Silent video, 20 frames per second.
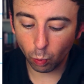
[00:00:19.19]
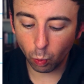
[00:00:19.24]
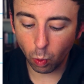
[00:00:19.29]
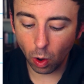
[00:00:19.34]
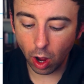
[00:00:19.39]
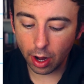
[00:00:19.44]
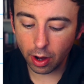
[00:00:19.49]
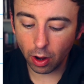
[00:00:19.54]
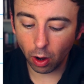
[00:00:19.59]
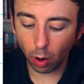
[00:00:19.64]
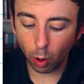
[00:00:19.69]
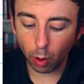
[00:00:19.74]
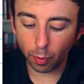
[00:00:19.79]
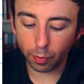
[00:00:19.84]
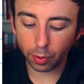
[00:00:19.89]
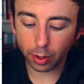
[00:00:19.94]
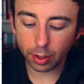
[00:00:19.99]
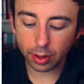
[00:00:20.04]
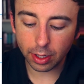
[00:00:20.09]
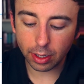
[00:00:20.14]
1
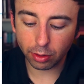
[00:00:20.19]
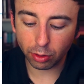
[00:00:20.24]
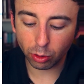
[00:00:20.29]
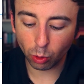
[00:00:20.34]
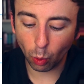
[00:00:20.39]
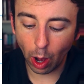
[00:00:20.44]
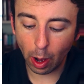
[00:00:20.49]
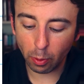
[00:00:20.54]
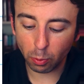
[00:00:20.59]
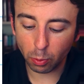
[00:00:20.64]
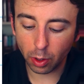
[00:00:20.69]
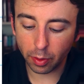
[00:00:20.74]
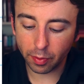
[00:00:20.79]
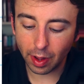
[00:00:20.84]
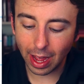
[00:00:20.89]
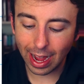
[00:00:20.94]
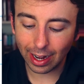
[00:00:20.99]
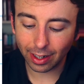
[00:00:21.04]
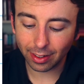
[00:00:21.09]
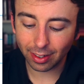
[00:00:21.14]
over the square root
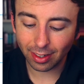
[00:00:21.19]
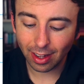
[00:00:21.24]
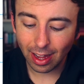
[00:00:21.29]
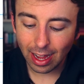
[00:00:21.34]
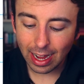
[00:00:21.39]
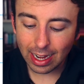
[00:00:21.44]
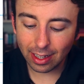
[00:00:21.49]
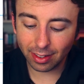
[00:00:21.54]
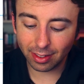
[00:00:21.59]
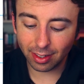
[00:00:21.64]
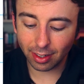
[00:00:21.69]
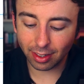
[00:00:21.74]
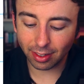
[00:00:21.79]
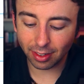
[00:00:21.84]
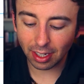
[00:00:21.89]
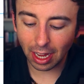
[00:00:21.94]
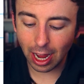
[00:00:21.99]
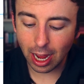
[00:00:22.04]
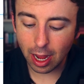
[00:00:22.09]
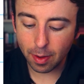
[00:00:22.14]
of x is the
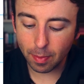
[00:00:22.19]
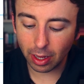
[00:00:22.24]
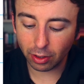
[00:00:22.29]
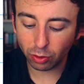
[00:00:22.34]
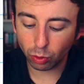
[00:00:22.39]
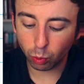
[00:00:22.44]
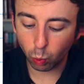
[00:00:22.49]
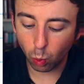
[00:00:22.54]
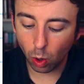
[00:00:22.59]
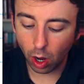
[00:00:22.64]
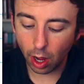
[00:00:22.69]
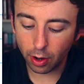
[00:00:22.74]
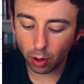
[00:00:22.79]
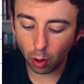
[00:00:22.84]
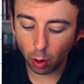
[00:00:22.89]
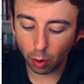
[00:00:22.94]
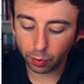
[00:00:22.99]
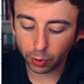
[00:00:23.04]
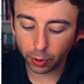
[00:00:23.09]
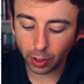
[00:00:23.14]
same as 1
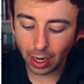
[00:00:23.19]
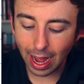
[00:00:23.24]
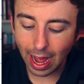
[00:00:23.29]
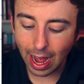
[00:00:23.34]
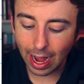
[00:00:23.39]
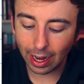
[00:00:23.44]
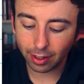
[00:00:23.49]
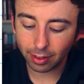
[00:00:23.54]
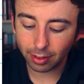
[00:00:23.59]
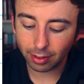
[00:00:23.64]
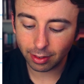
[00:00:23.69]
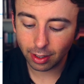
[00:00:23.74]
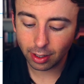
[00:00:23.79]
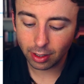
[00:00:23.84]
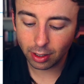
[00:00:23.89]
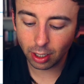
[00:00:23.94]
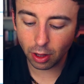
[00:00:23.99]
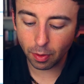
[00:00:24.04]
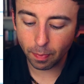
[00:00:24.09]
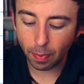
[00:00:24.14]
over x
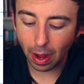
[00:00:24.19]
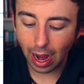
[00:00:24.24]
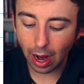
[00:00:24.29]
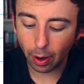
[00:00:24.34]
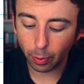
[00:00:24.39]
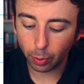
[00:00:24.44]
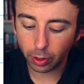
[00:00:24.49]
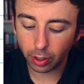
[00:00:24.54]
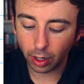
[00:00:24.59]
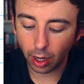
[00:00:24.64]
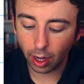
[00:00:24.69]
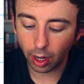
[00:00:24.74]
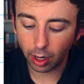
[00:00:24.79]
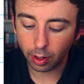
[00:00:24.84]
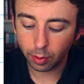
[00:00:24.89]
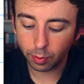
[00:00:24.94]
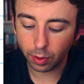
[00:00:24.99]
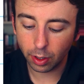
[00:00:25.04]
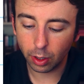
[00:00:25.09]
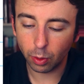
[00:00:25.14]
to the power
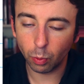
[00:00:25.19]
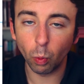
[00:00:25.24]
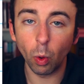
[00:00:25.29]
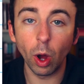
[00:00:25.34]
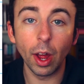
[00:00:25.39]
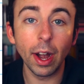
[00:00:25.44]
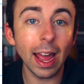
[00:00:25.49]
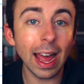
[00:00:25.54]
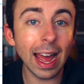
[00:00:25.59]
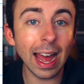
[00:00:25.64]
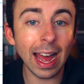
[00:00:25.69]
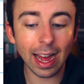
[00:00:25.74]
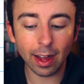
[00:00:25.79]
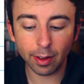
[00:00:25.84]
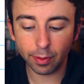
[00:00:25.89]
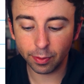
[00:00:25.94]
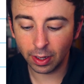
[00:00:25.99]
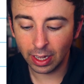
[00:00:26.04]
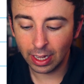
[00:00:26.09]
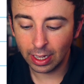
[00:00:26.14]
of 1
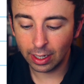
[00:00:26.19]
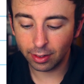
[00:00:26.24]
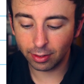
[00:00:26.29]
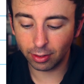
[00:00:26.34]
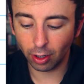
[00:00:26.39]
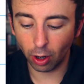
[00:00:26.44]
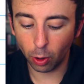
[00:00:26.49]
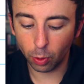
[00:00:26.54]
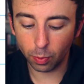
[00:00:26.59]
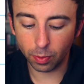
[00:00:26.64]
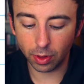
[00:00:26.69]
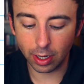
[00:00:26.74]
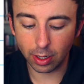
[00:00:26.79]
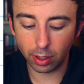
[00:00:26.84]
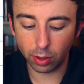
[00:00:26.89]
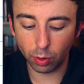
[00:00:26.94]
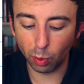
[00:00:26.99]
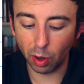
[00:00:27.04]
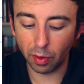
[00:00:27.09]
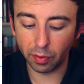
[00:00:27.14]
half. So
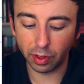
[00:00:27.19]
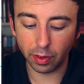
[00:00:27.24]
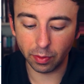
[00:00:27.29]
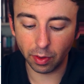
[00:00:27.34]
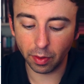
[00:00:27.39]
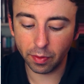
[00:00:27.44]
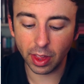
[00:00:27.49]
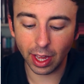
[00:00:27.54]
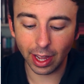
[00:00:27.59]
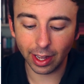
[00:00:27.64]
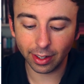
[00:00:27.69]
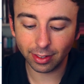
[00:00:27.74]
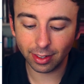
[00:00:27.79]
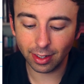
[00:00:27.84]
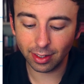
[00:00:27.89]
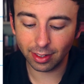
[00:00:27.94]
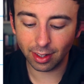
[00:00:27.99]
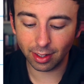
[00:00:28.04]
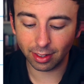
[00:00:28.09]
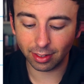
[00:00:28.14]
the derivative of this
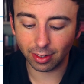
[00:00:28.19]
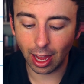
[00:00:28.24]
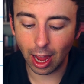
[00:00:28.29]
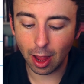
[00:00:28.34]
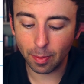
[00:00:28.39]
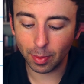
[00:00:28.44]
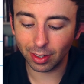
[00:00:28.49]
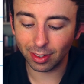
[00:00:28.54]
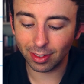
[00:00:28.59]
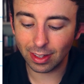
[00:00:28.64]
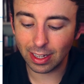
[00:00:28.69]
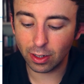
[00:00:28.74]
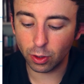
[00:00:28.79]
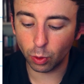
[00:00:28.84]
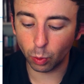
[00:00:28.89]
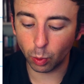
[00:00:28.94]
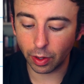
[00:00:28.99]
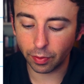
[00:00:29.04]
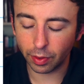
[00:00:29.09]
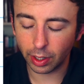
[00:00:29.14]
is the same as the
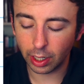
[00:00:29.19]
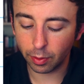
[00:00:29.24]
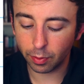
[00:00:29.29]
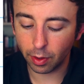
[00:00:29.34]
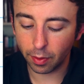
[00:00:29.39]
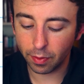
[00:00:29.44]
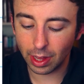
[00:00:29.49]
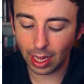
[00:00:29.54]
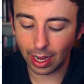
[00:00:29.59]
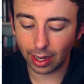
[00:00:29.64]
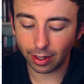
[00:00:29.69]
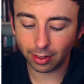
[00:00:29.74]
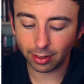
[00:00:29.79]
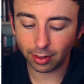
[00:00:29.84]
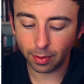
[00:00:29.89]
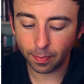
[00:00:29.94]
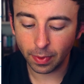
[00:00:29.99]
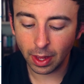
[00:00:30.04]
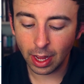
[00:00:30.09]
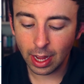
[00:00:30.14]
derivative of
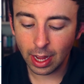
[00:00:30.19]
this.